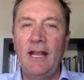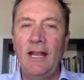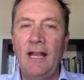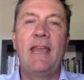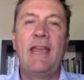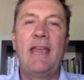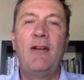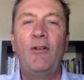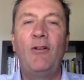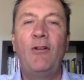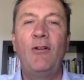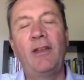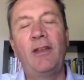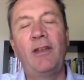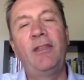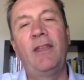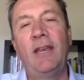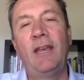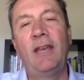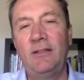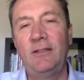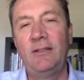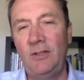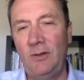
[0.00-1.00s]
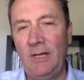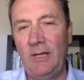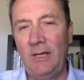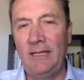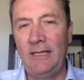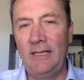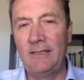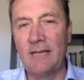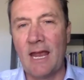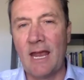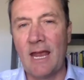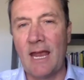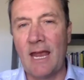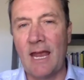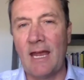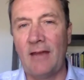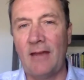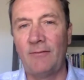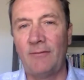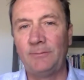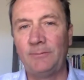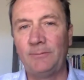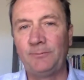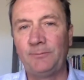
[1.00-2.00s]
here are the things you need to have.